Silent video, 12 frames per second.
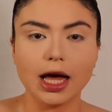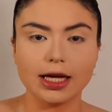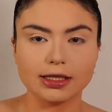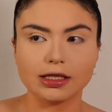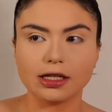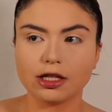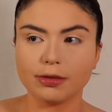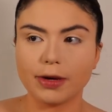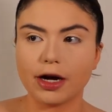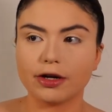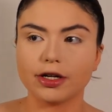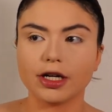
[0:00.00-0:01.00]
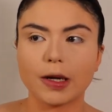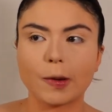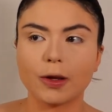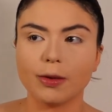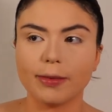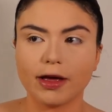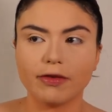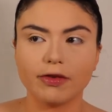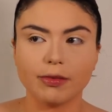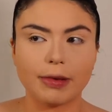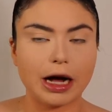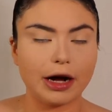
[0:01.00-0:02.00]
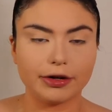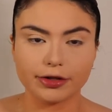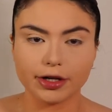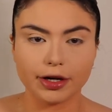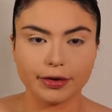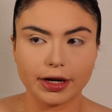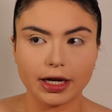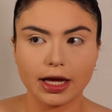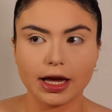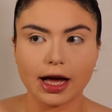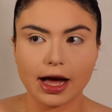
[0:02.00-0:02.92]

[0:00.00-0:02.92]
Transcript: It's another powder. You may feel powdery already.